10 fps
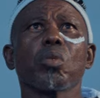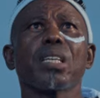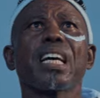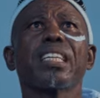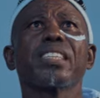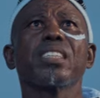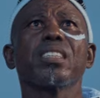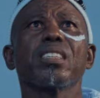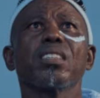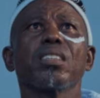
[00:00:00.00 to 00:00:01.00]
to get
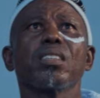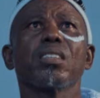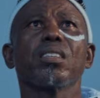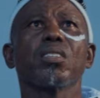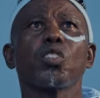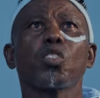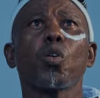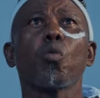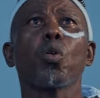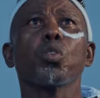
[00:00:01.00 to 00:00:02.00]

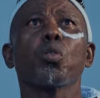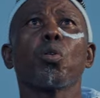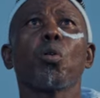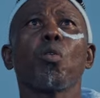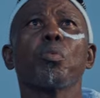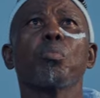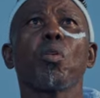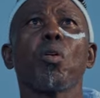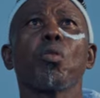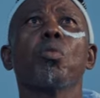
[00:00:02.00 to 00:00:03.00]
someone to love him
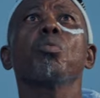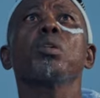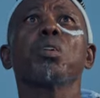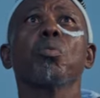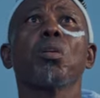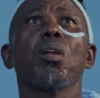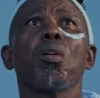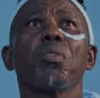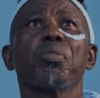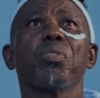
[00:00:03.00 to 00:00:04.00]
or whom he will
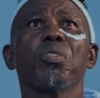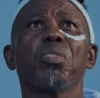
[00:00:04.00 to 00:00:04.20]
love.